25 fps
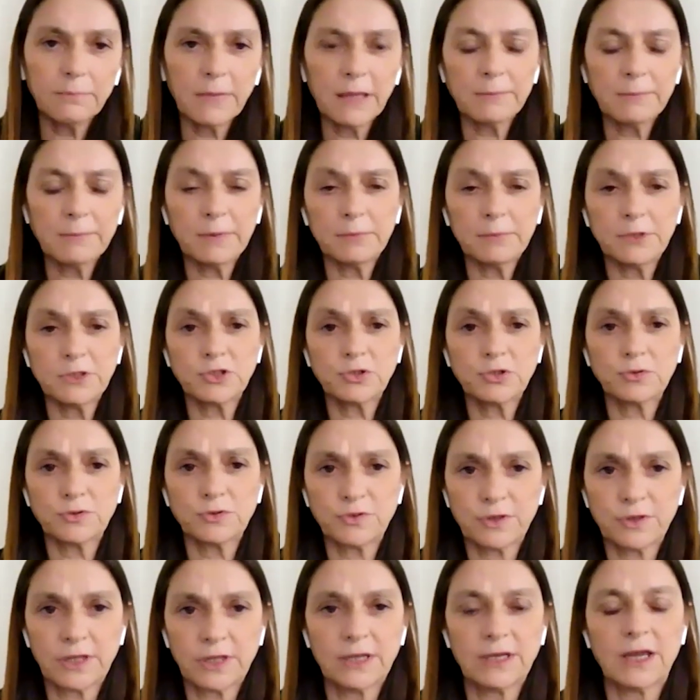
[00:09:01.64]
maybe we
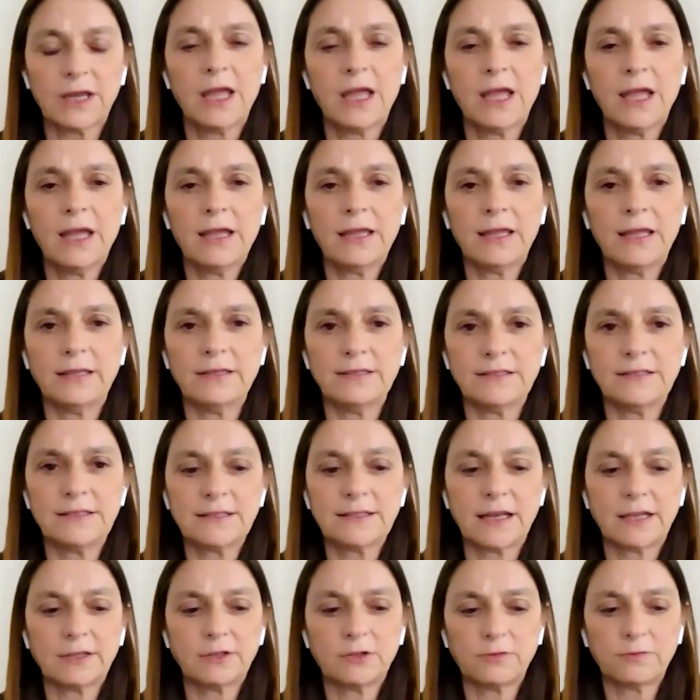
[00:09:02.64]
should think in
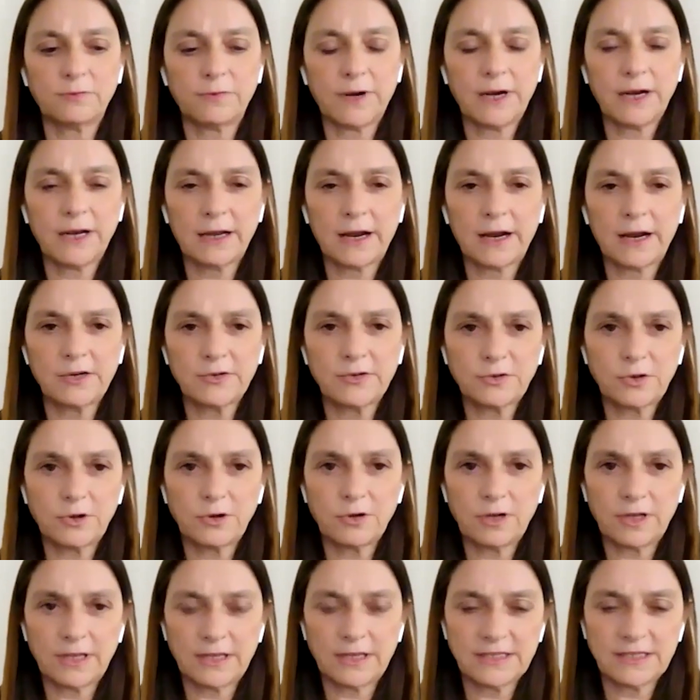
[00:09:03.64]
stratospheric
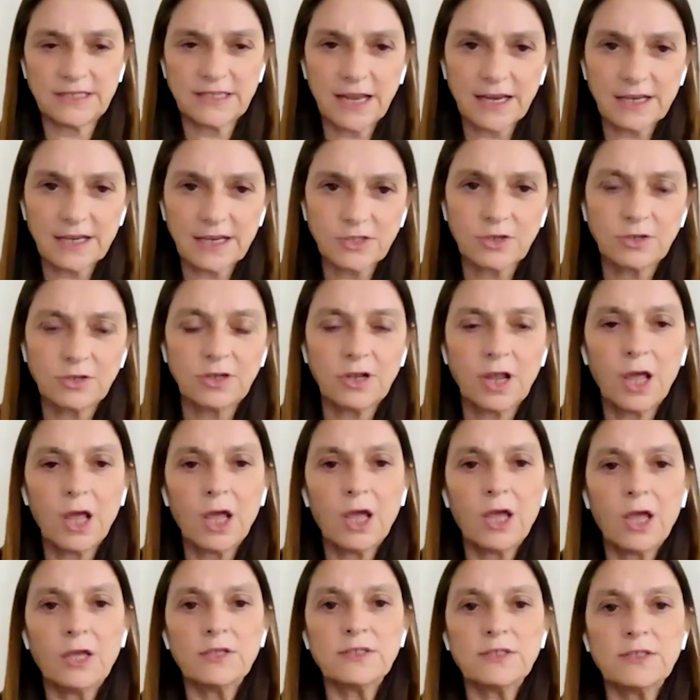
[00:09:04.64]
aerosol injection.
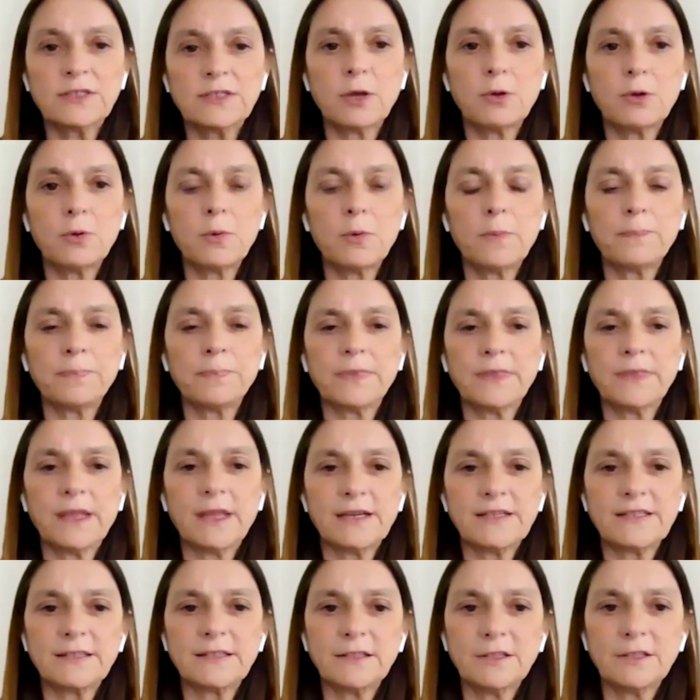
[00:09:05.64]
So
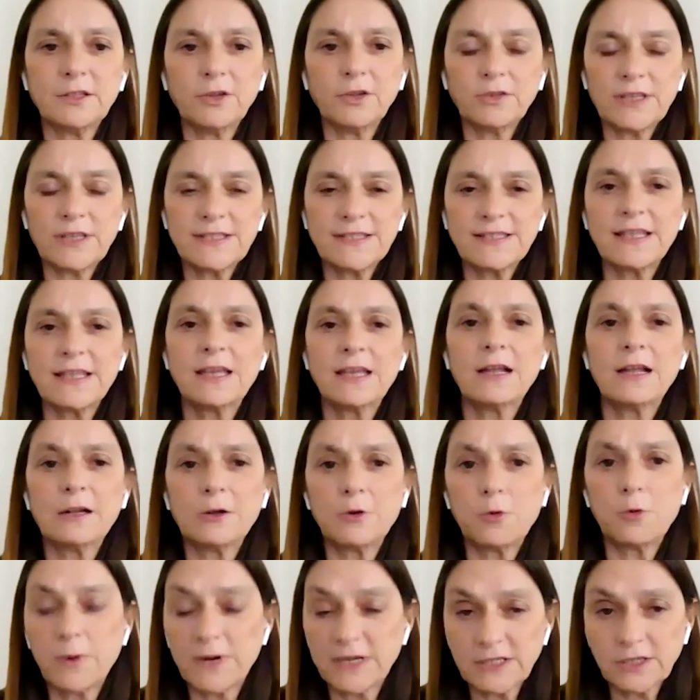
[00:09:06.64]
there's not a single
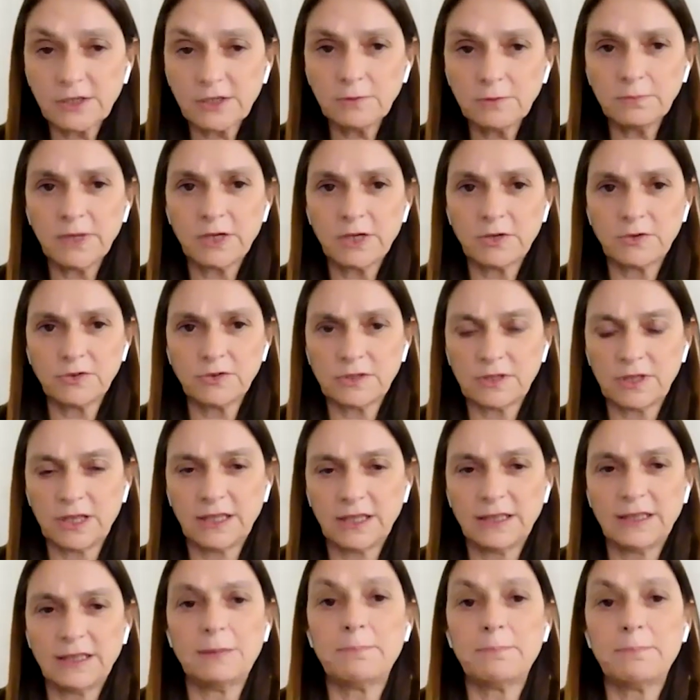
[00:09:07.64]
question because
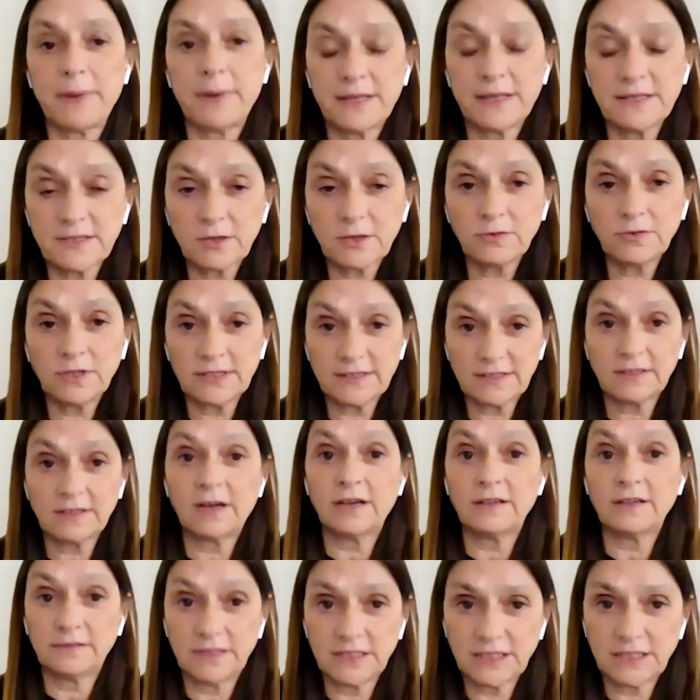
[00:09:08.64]
it depends on the
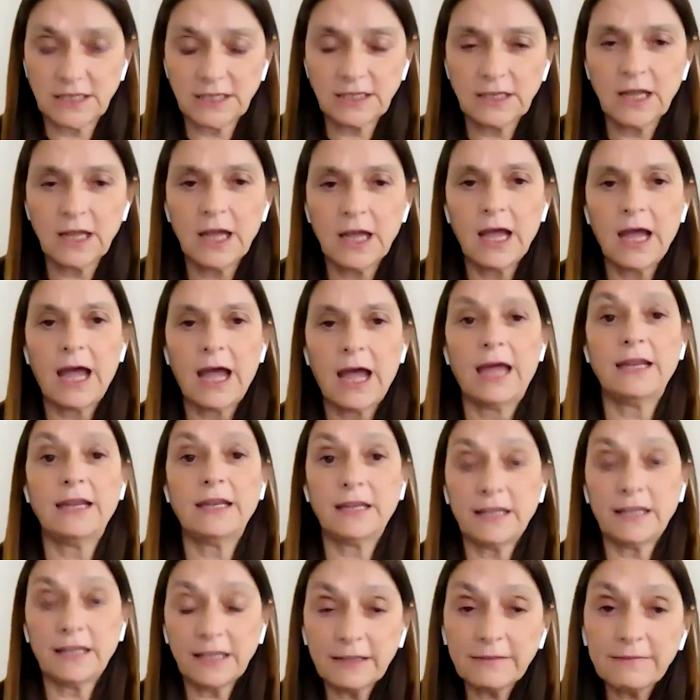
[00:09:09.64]
strategy.
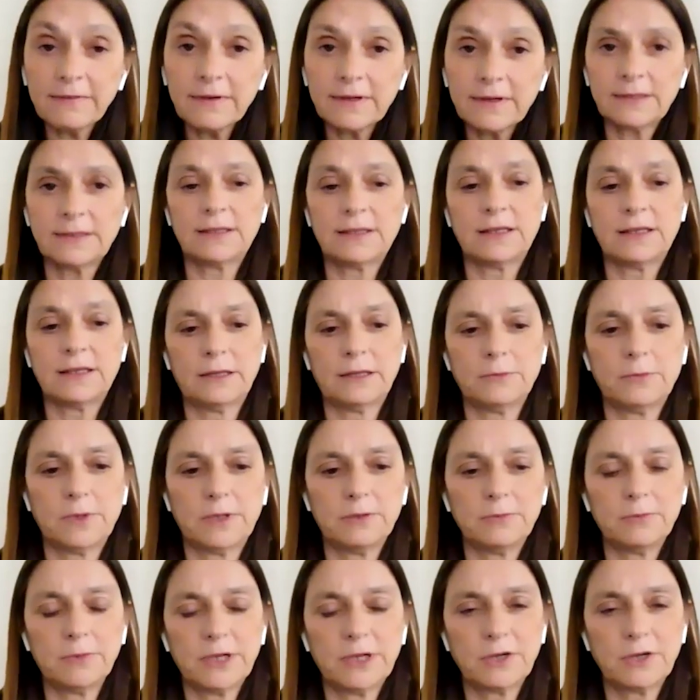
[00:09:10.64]
And even
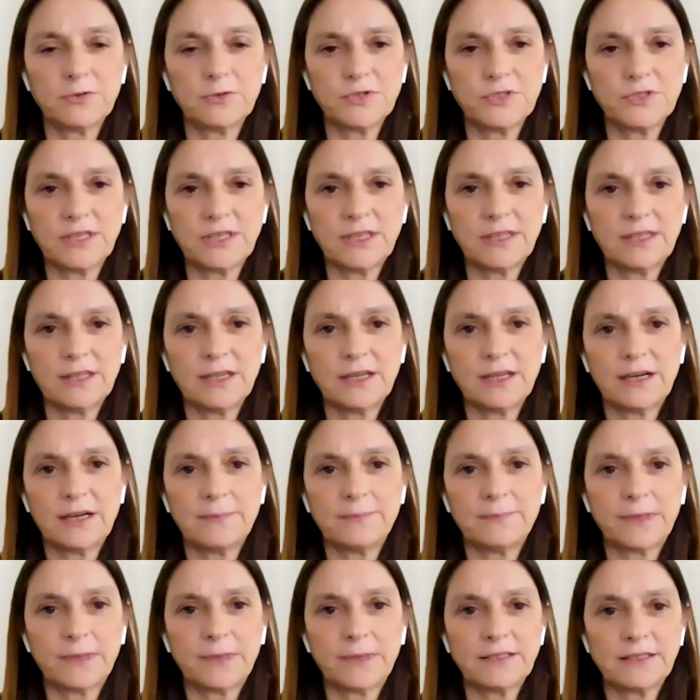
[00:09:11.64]
when we
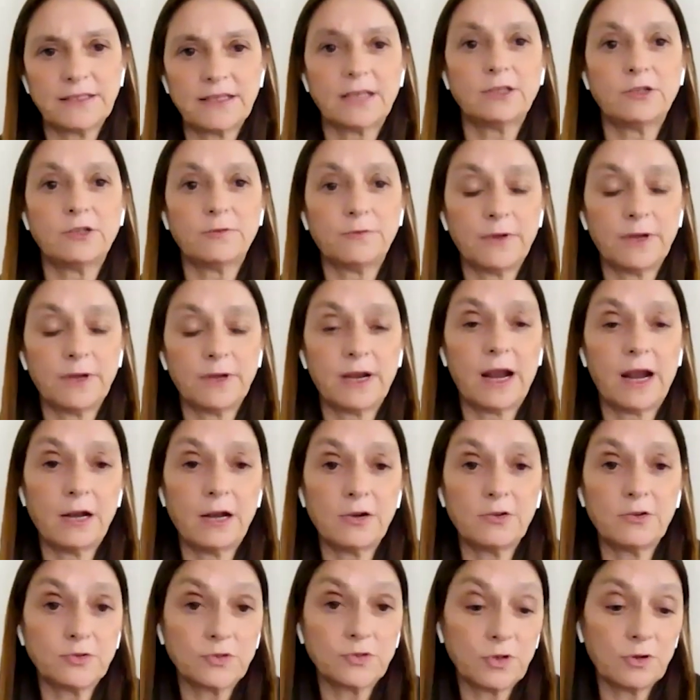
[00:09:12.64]
consider stratospheric
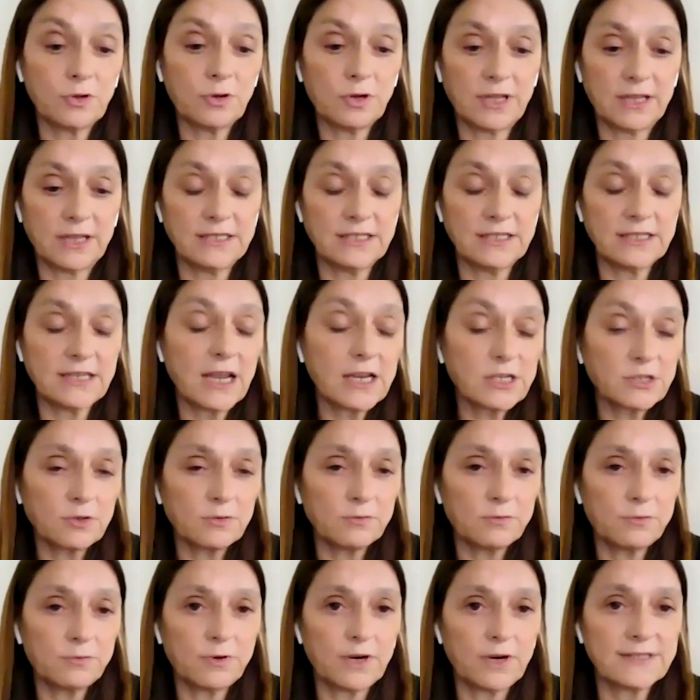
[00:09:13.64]
aerosol
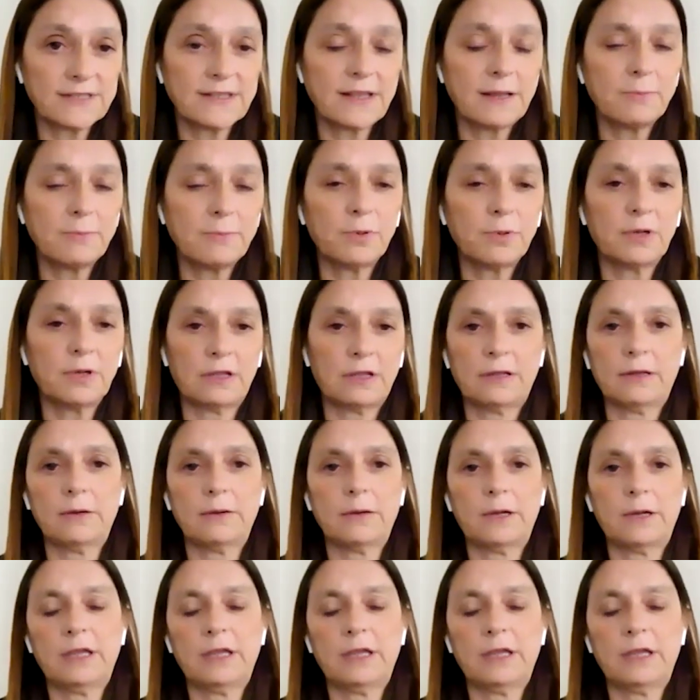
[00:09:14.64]
injection, for example,